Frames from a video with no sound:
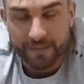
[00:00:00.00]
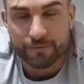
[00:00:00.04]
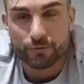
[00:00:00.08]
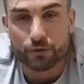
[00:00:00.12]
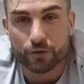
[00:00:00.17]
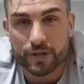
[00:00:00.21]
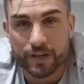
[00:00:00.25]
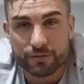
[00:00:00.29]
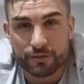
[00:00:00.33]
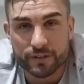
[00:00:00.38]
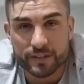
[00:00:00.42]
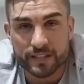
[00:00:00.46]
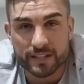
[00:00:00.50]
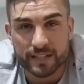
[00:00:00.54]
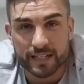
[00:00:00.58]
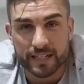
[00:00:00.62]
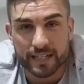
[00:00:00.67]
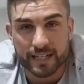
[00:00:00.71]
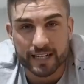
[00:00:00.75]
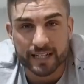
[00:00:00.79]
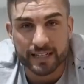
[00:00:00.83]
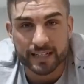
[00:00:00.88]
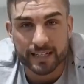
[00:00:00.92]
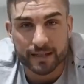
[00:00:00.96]
done everything I
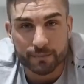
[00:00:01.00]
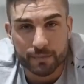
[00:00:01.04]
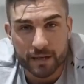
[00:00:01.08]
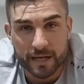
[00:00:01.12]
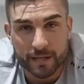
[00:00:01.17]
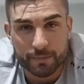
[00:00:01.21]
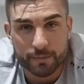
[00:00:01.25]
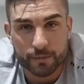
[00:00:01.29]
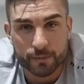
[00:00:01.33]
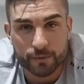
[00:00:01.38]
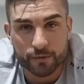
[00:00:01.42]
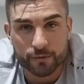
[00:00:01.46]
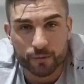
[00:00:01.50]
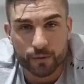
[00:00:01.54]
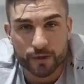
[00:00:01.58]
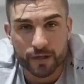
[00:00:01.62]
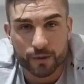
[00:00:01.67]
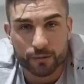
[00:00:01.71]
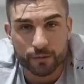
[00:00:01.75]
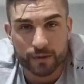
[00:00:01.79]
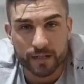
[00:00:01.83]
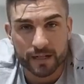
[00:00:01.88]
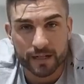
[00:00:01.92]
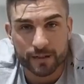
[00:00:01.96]
can. I'm happy with
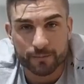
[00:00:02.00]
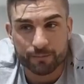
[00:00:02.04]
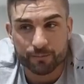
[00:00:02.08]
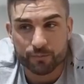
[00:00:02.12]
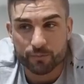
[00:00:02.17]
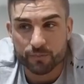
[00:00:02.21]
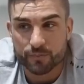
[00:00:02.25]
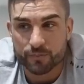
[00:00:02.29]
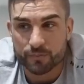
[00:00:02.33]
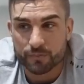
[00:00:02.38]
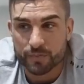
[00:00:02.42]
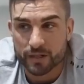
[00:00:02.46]
where we're at.